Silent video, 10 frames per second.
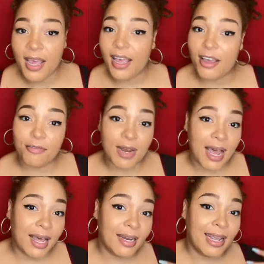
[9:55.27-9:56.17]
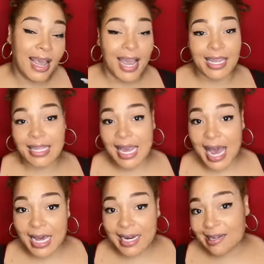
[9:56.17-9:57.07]
If not, and you
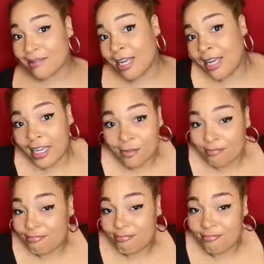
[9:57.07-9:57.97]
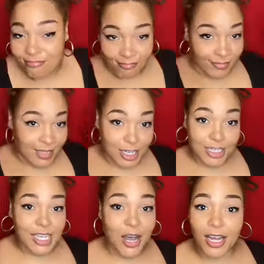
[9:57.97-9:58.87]
got it, You
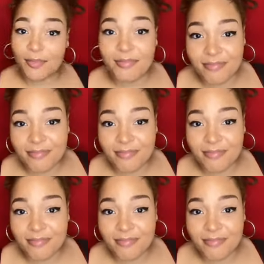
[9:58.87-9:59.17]
saw it.